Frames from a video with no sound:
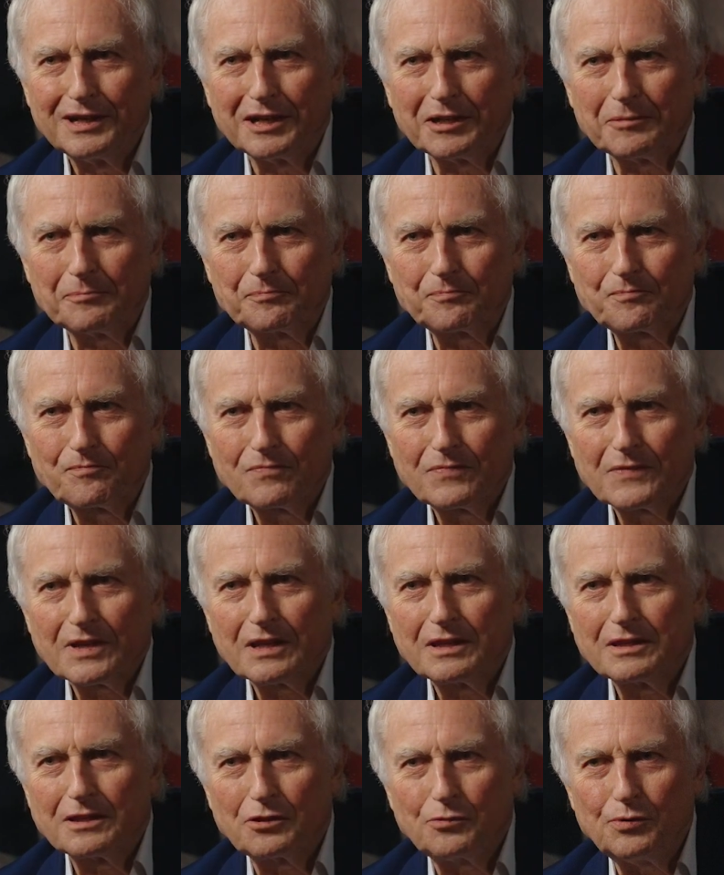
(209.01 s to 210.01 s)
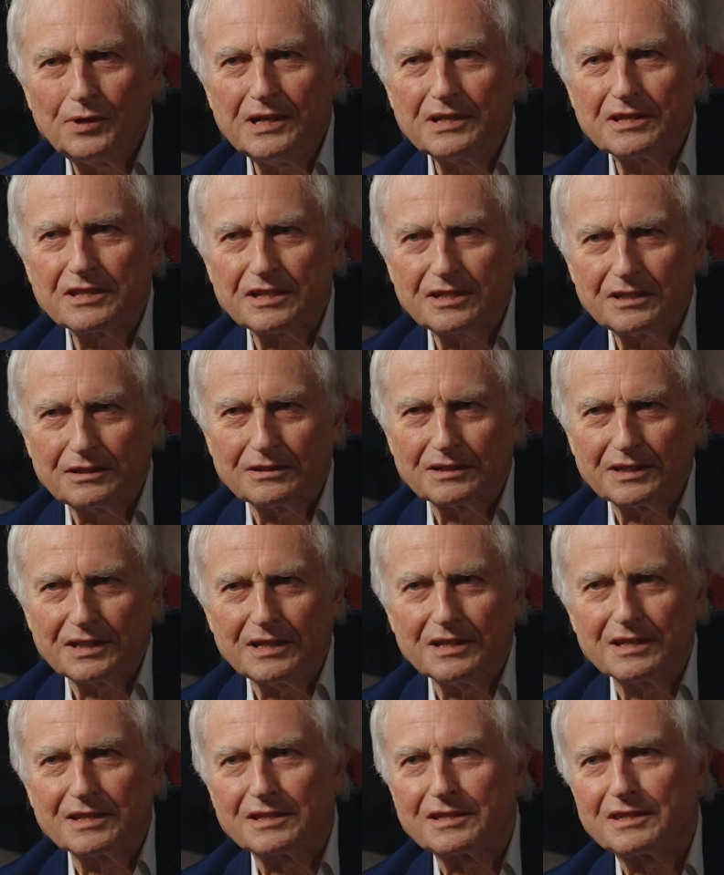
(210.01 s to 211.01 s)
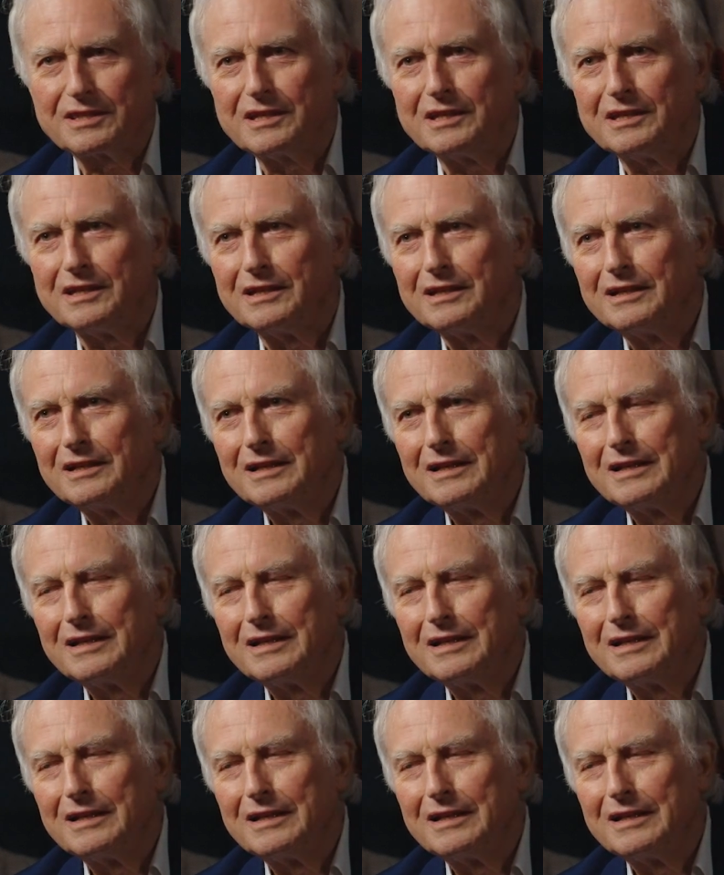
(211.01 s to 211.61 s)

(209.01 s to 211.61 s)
The Queen still is the